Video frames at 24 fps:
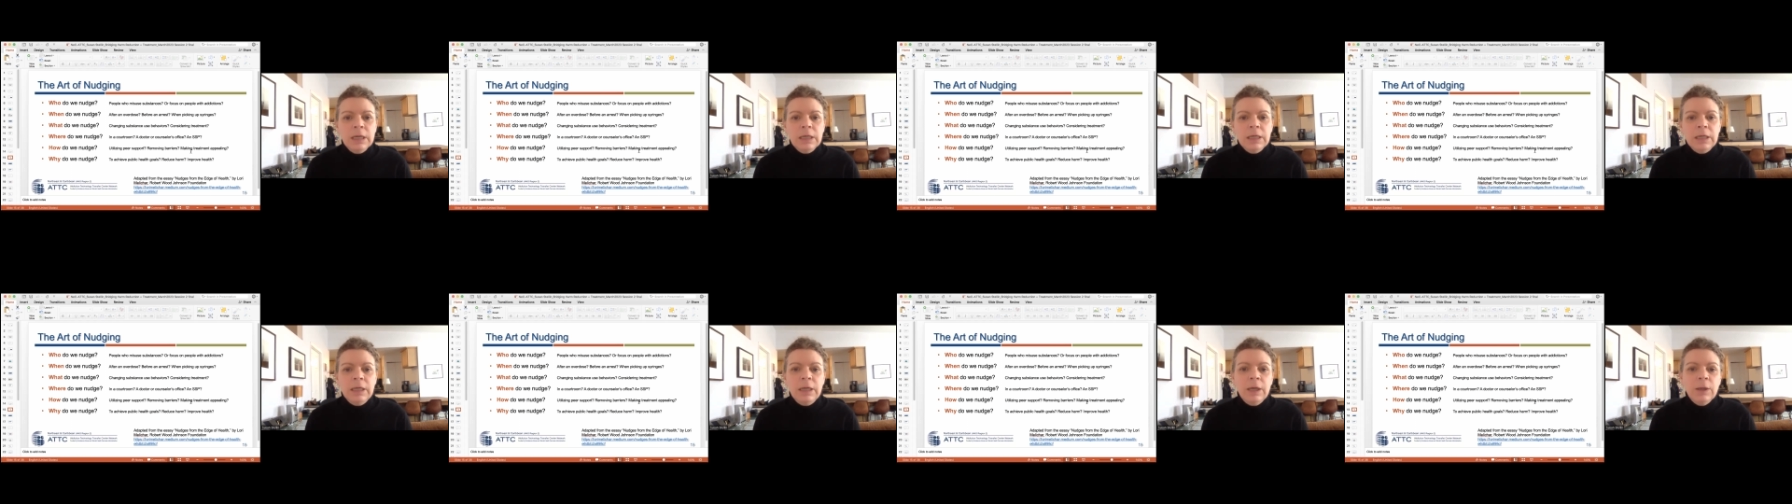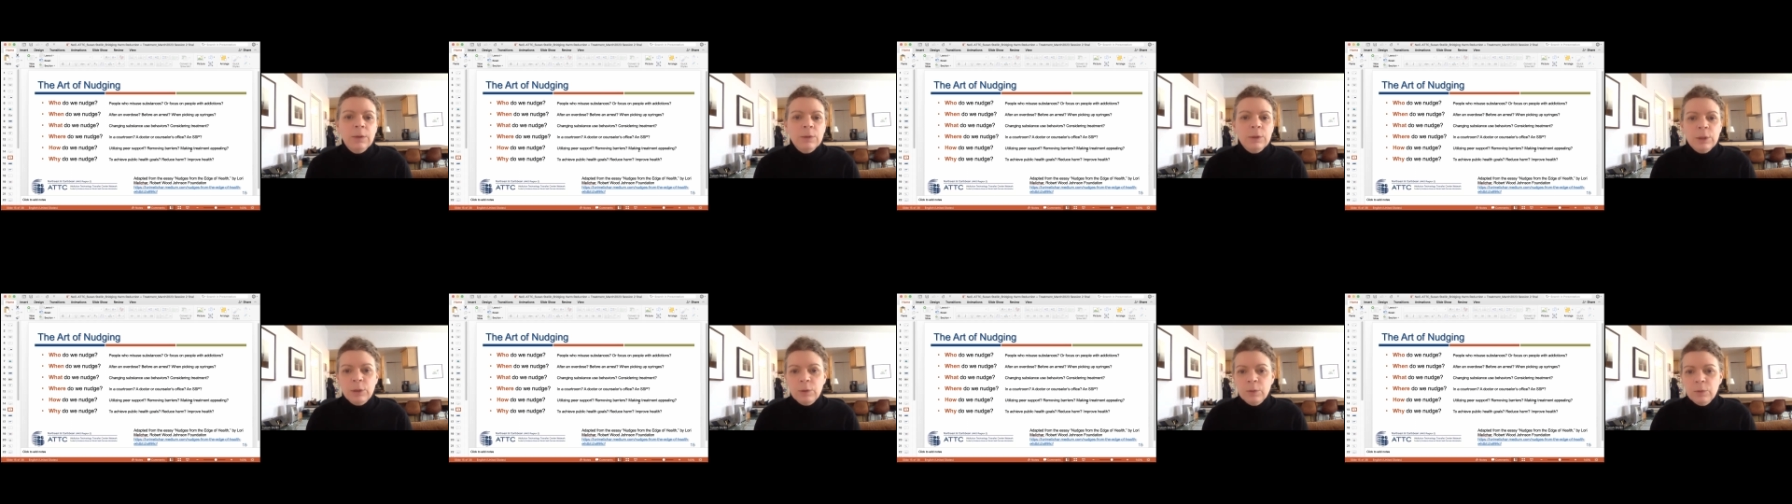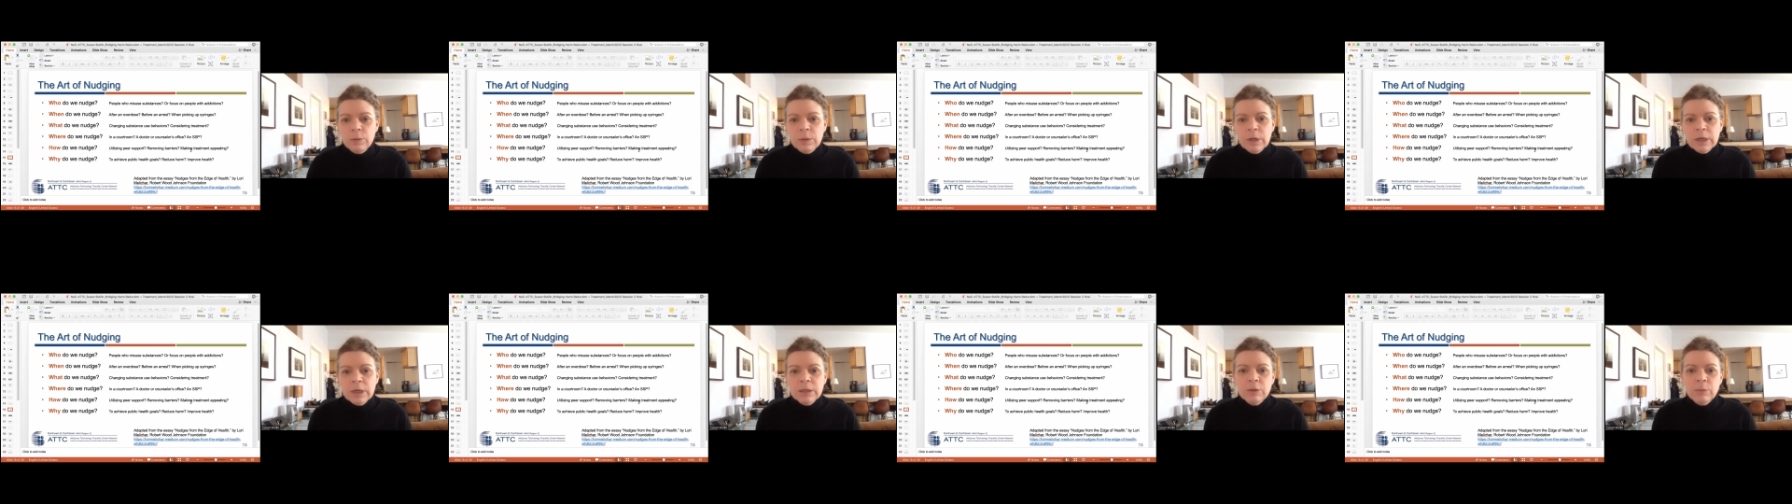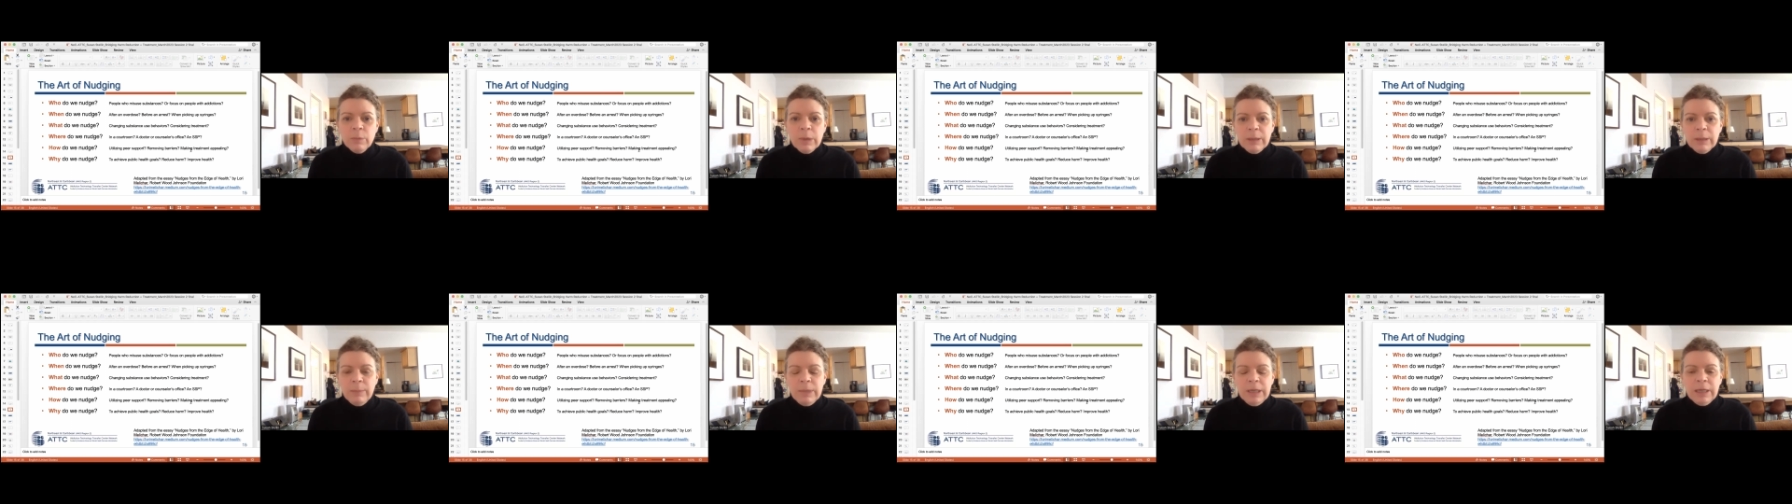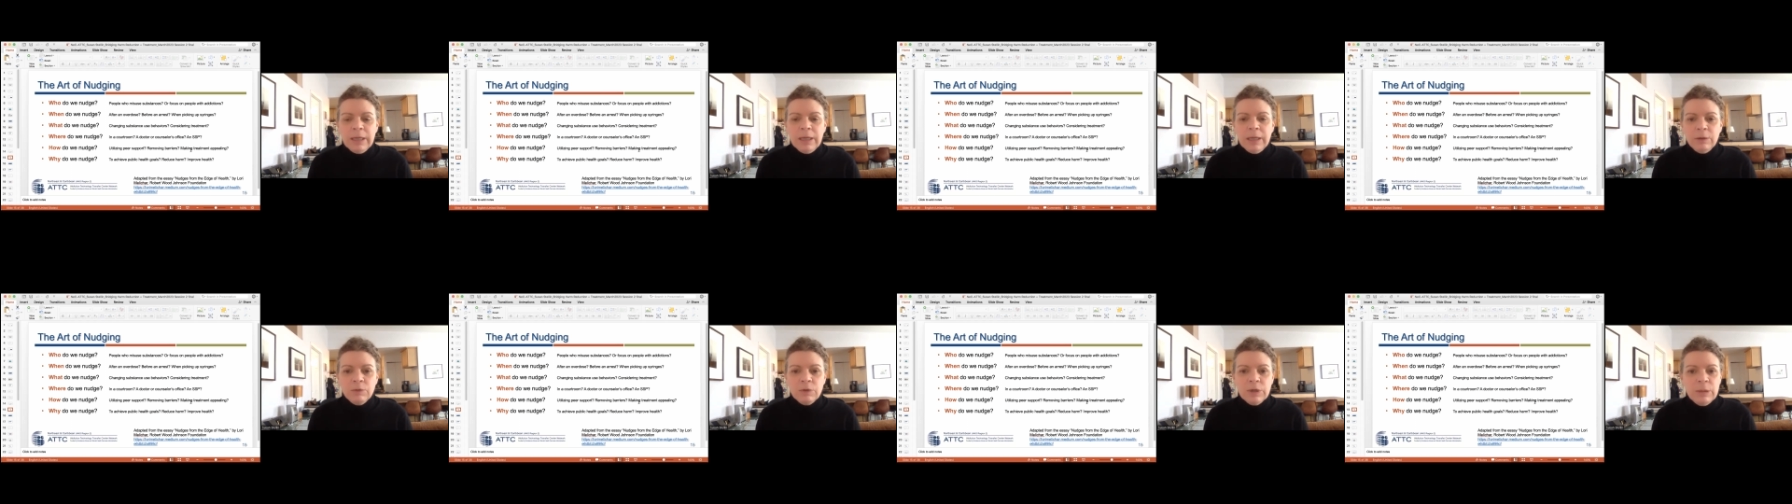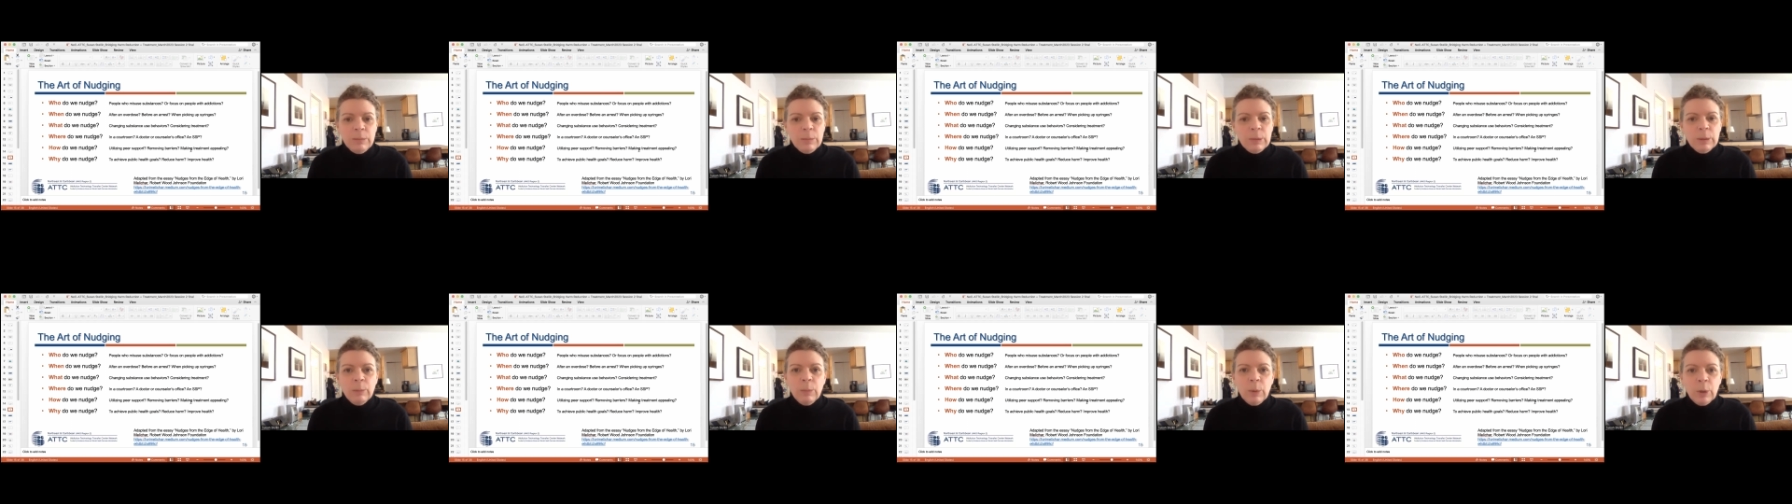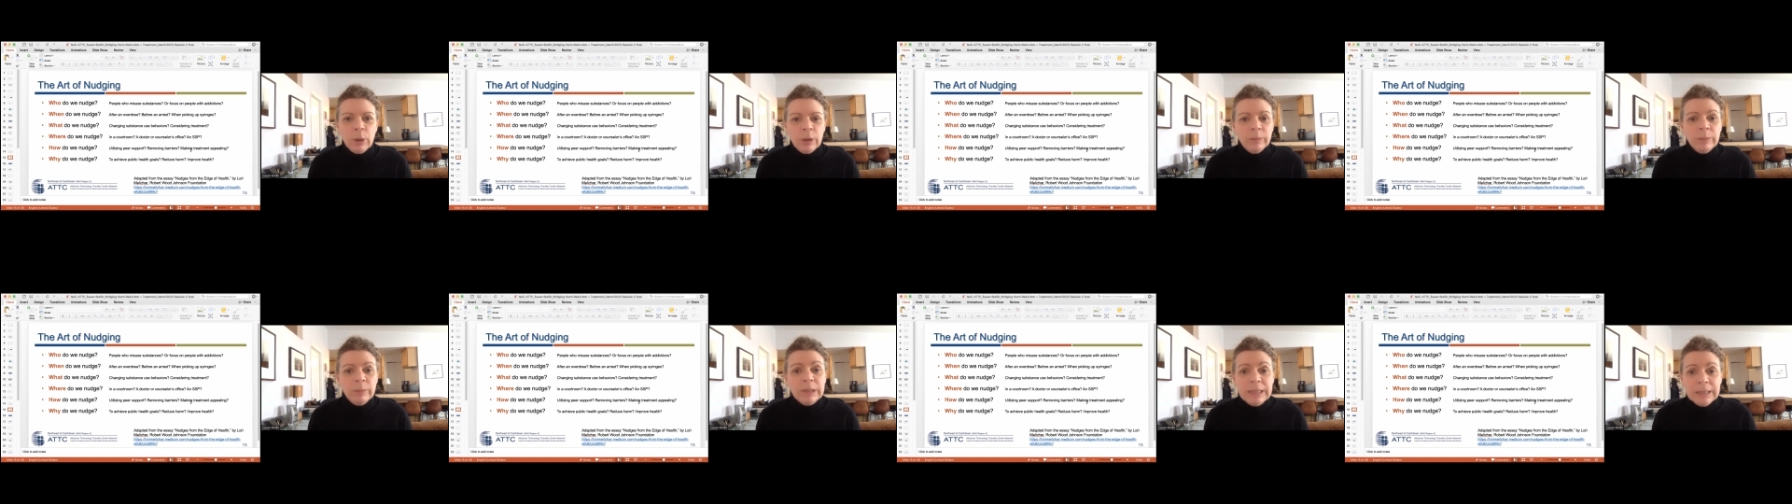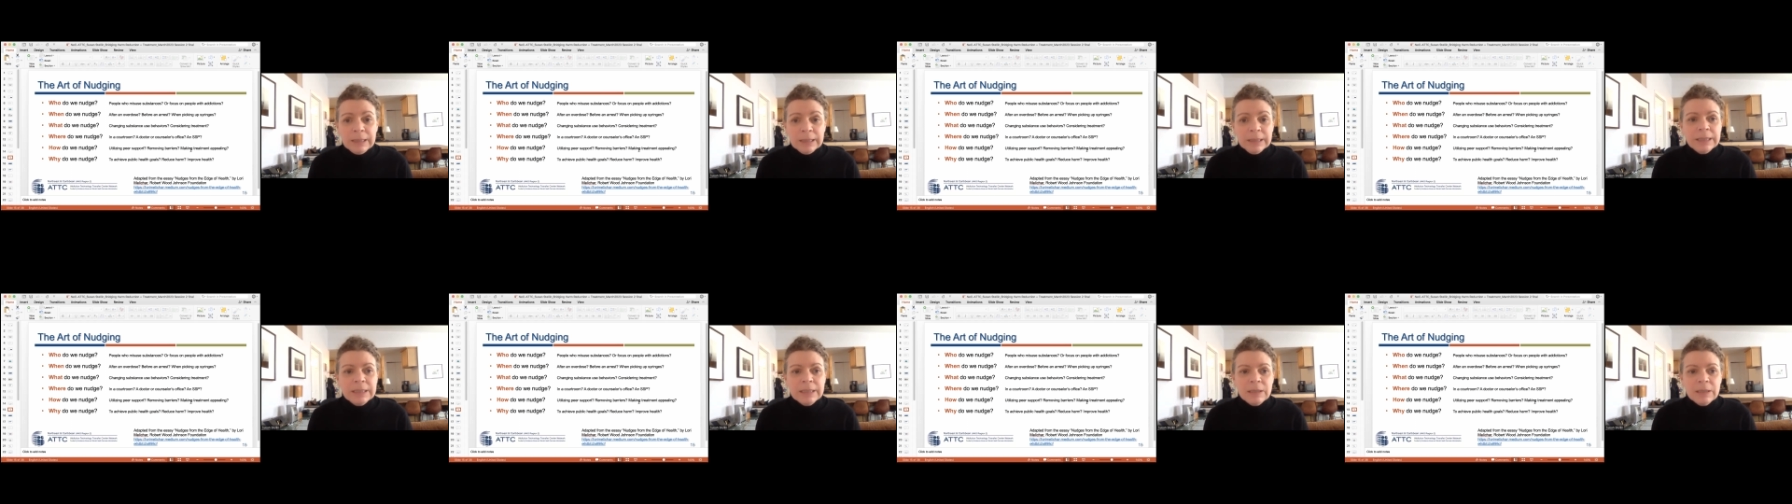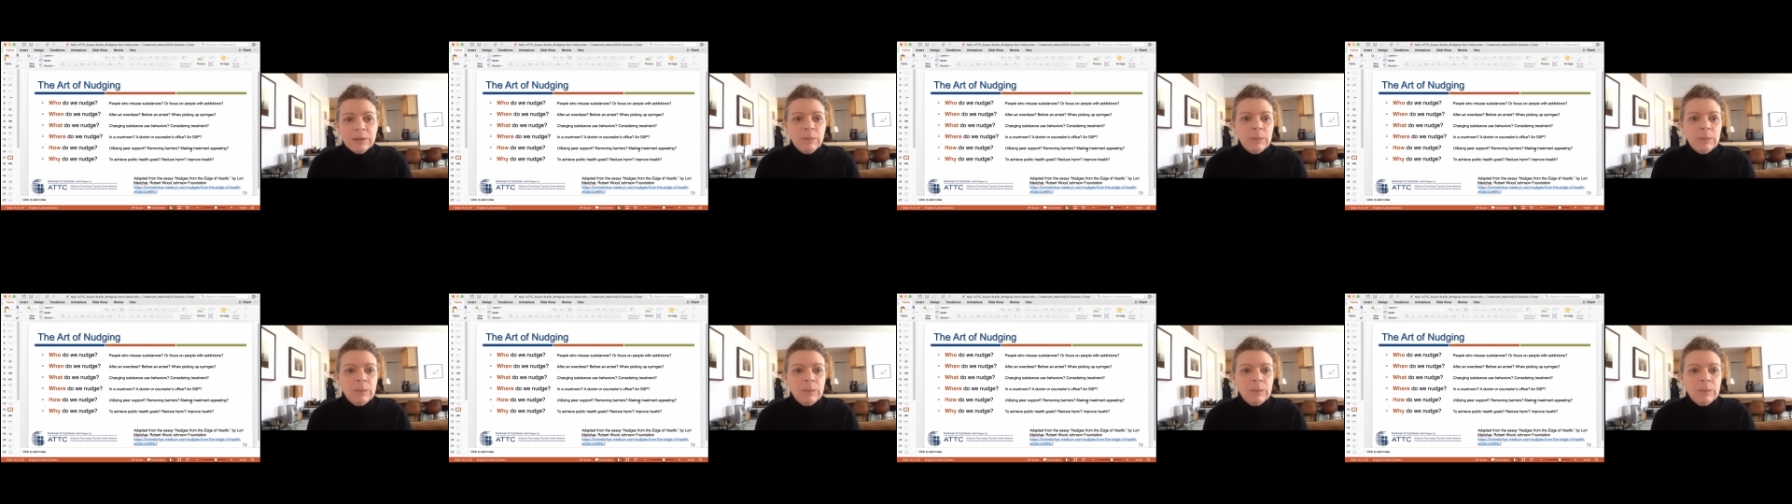Do you nudge by making treatment more appealing to